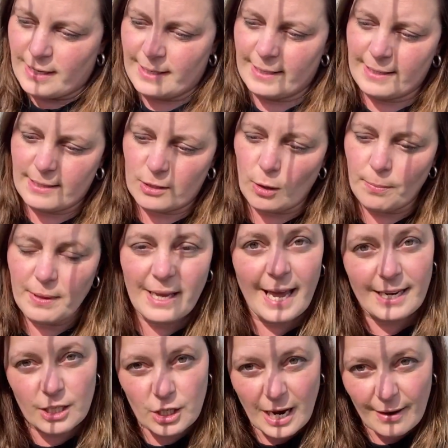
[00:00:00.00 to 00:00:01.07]
stop the
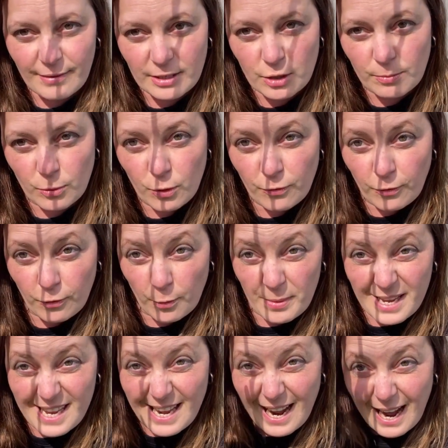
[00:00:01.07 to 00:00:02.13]
energy having to move from
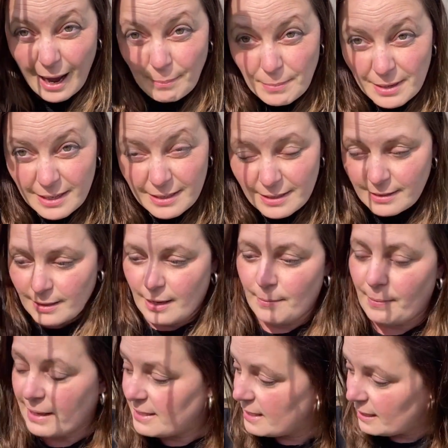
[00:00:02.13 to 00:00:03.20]
here up,
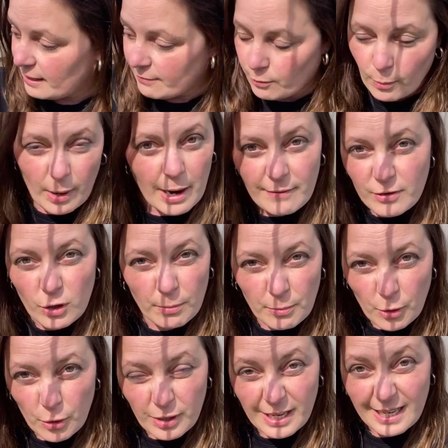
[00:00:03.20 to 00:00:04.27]
basically from wherever you're
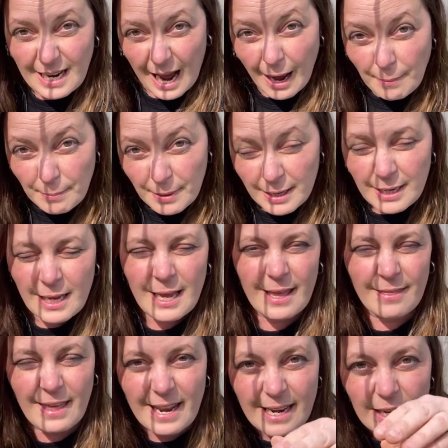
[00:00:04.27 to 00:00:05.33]
pruning it up,
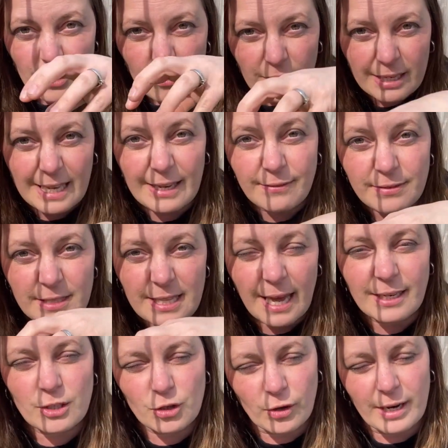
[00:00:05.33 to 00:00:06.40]
then it gives that
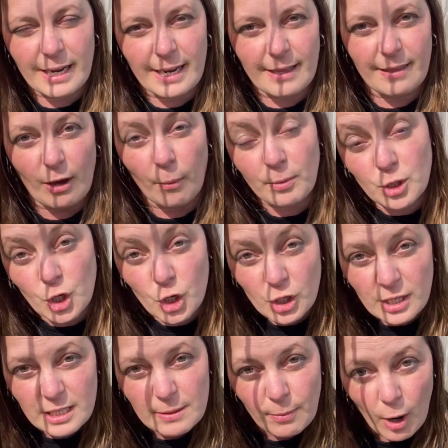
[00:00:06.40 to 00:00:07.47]
tree the
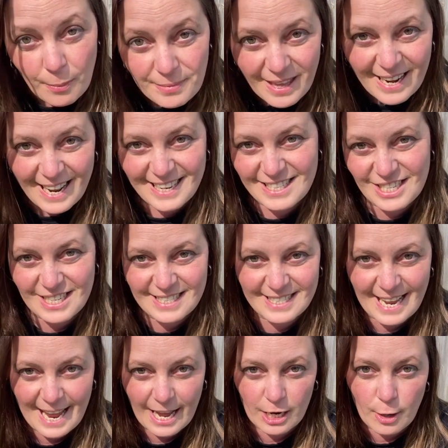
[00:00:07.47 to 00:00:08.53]
opportunity to pop that energy
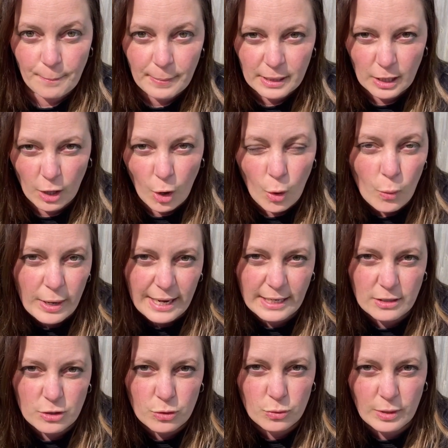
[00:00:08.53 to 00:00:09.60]
down below
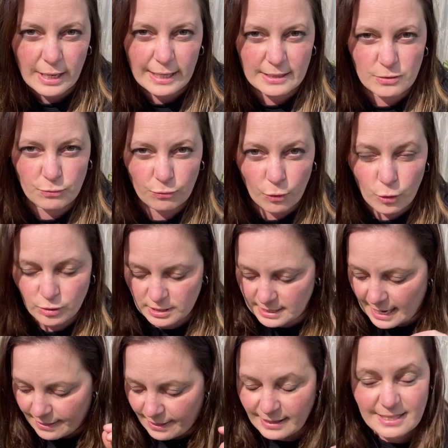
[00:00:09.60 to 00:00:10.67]
into its roots.
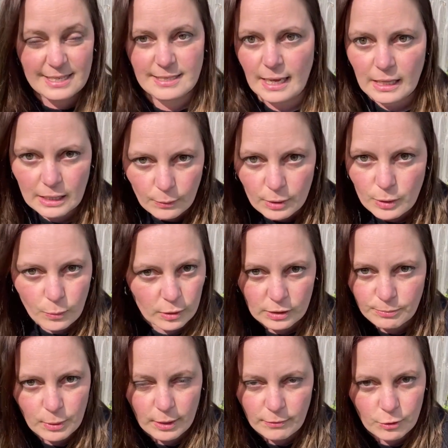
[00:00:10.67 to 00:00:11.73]
Now that's exactly what you want a
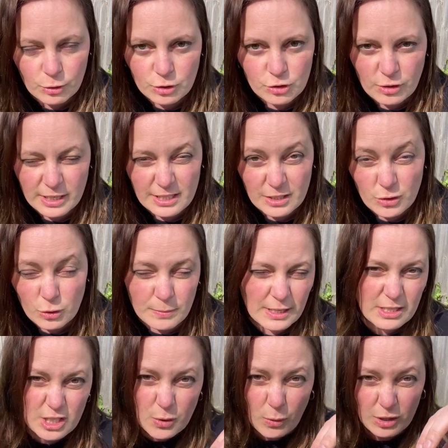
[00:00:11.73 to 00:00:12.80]
bare rooted tree to do,
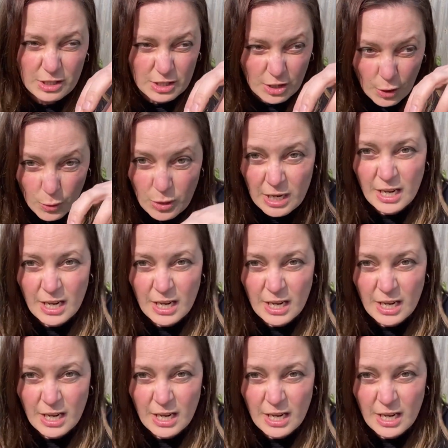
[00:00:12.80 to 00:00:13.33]
because you want it to go,